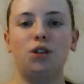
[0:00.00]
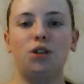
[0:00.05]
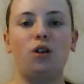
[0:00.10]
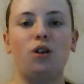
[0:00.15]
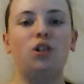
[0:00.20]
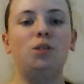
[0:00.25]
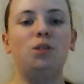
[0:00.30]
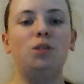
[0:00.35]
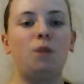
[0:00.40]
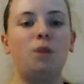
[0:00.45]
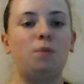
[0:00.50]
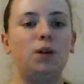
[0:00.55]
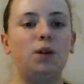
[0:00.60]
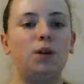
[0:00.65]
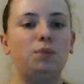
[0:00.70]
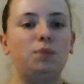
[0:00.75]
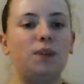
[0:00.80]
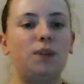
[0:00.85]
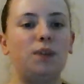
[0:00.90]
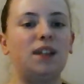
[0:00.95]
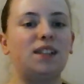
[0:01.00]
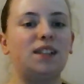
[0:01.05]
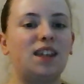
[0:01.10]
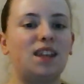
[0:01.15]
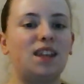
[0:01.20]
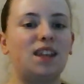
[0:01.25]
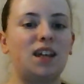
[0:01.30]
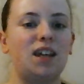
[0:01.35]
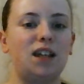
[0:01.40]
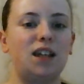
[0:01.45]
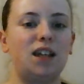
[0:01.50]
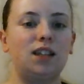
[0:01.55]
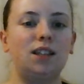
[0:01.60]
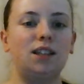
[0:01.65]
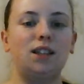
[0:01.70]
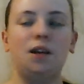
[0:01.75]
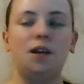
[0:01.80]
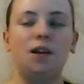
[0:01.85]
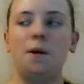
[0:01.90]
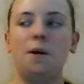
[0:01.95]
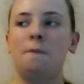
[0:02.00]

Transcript: can't remember basic things,